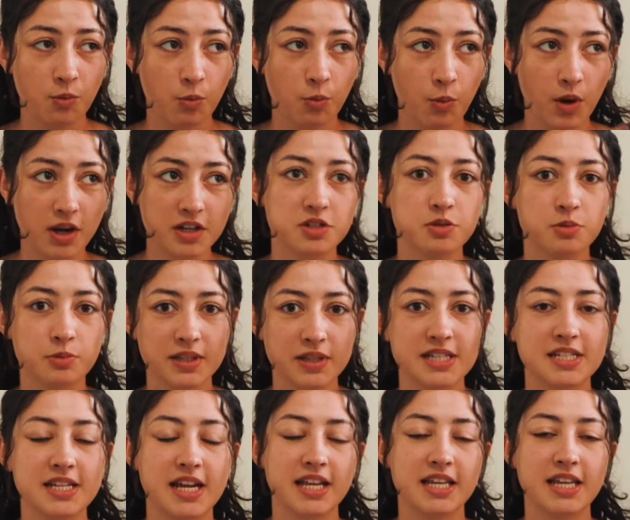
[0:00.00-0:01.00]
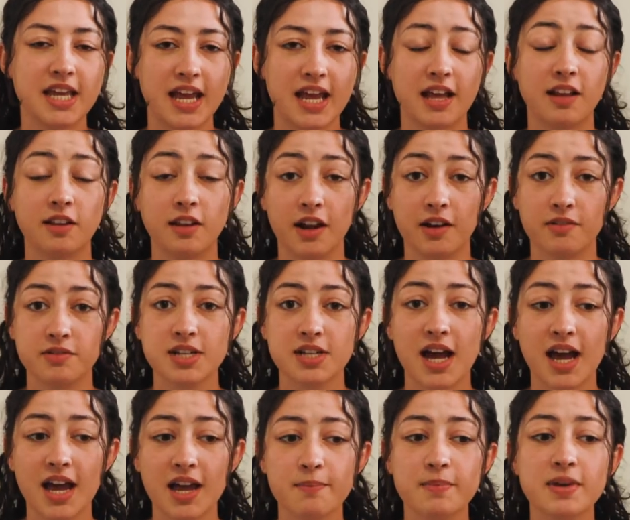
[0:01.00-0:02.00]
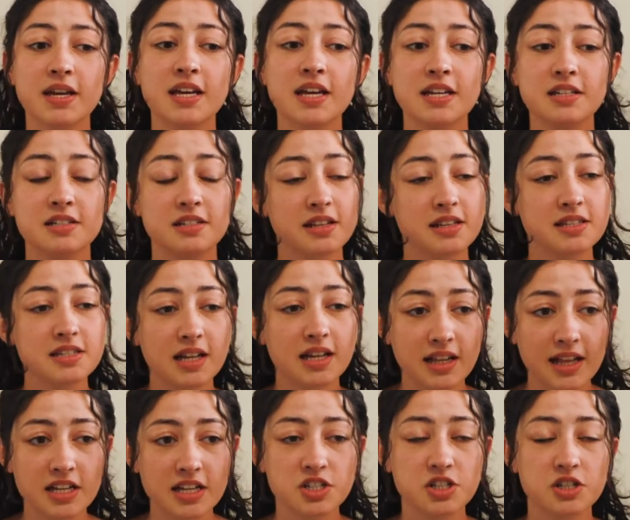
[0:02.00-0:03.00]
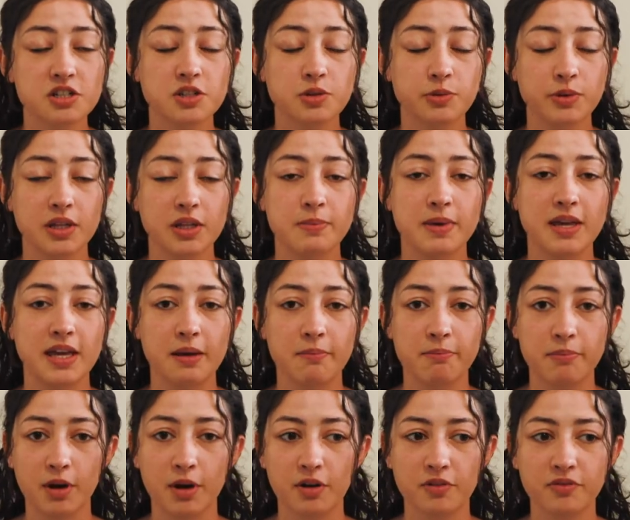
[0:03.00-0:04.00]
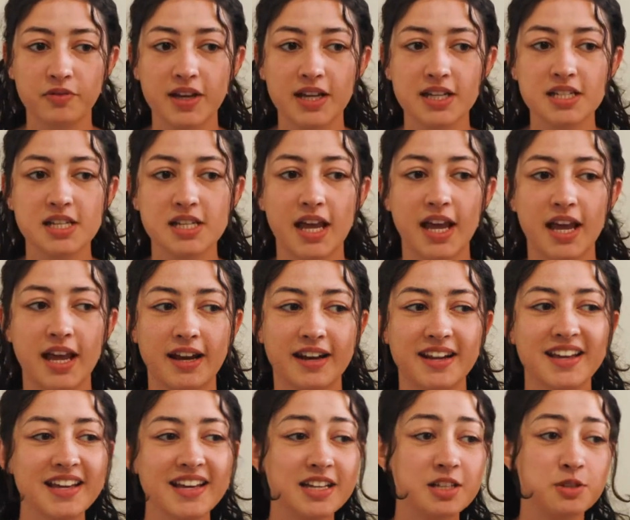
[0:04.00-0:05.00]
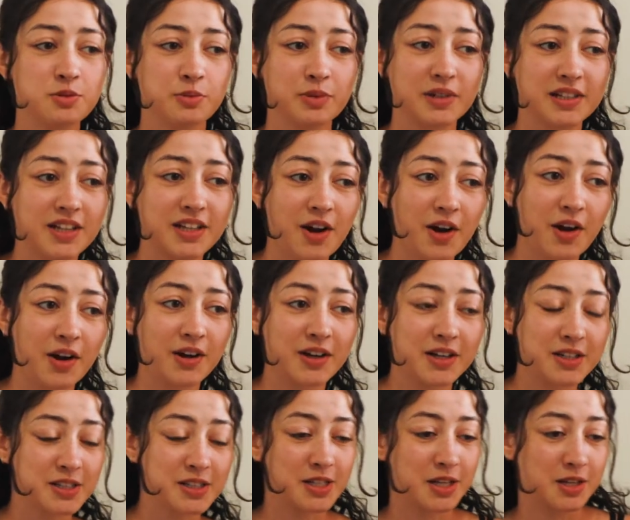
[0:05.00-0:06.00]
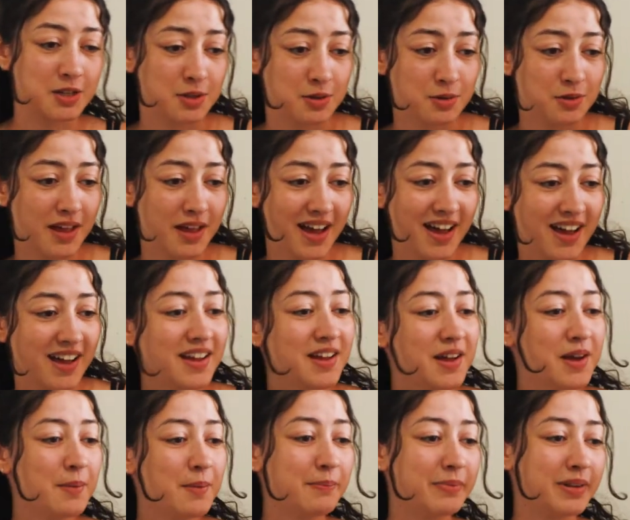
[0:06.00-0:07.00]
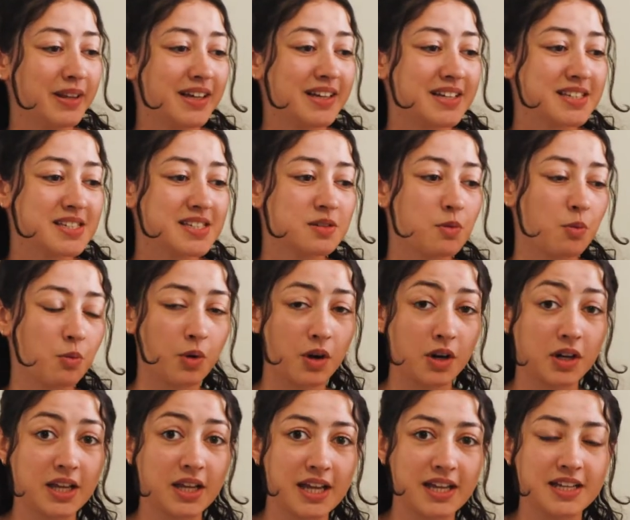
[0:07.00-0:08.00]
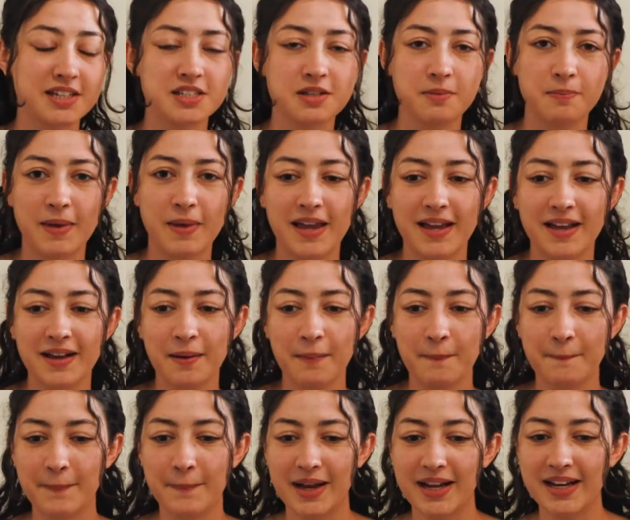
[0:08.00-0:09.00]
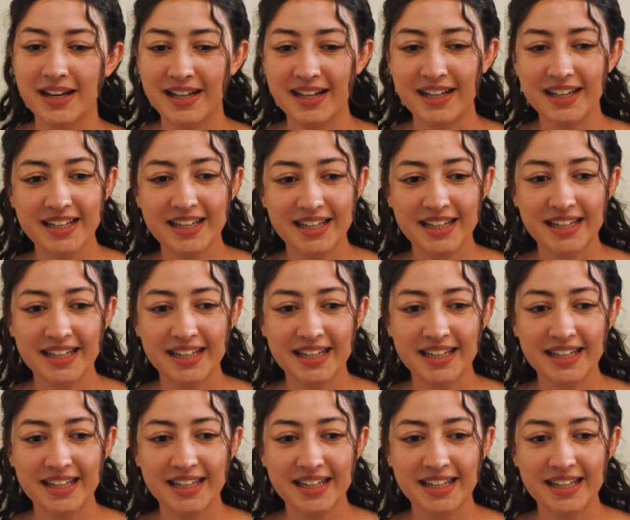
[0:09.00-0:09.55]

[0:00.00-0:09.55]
want to really dedicate a lot of time to this collection to really make it perfect and it's really hard to do that plus working to make money